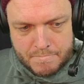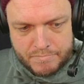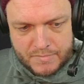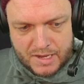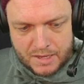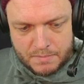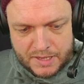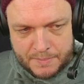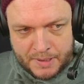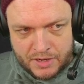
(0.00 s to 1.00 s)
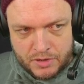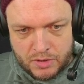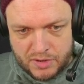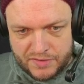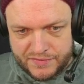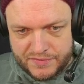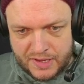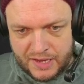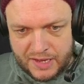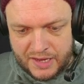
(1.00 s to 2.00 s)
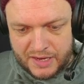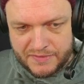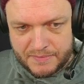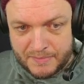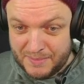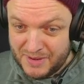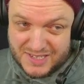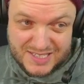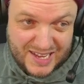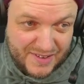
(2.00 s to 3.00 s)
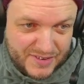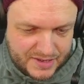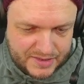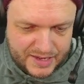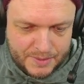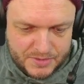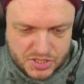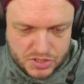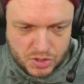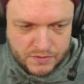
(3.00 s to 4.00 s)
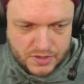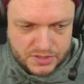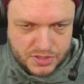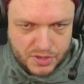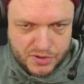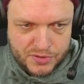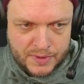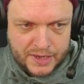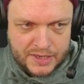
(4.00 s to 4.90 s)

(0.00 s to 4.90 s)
I'll play Pyroglyph, and if my opponent doesn't have it, and the game is just over on turn 3.